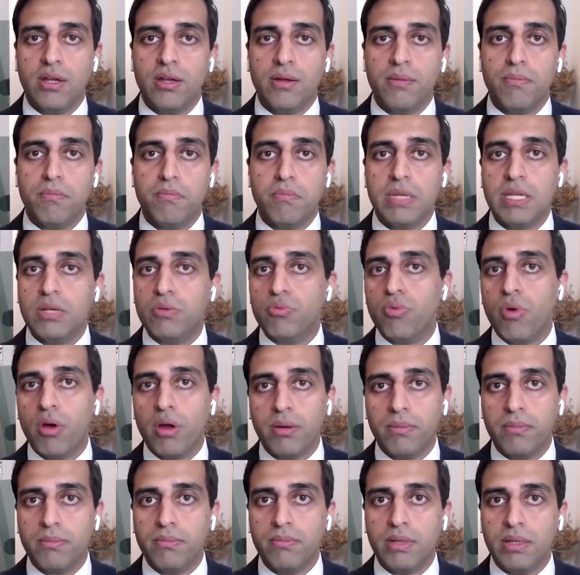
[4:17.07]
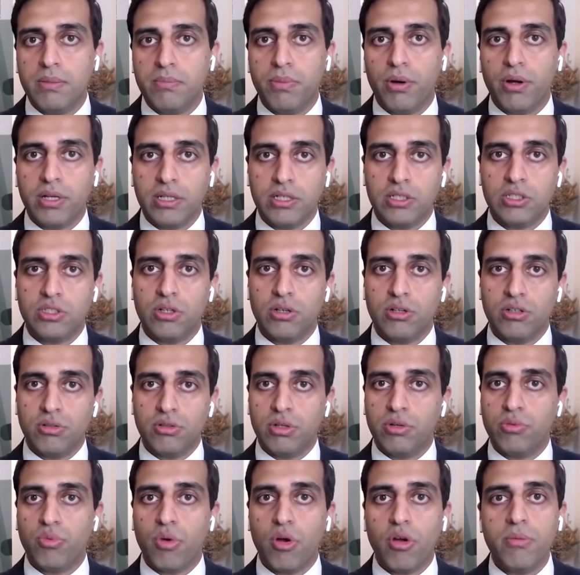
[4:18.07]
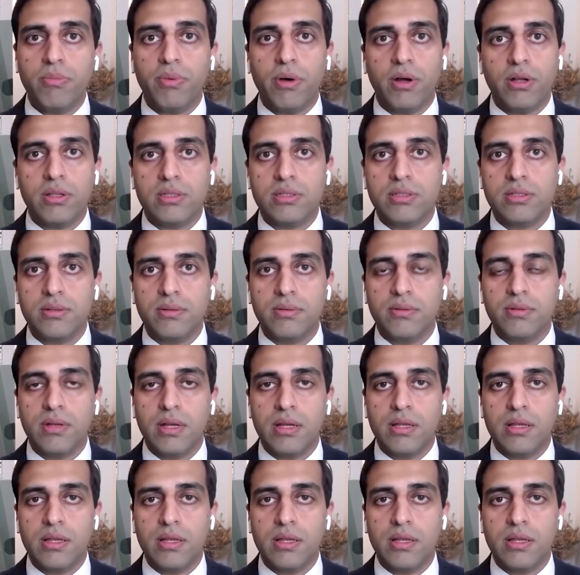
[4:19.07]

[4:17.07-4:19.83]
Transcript: mid-body surgery robots.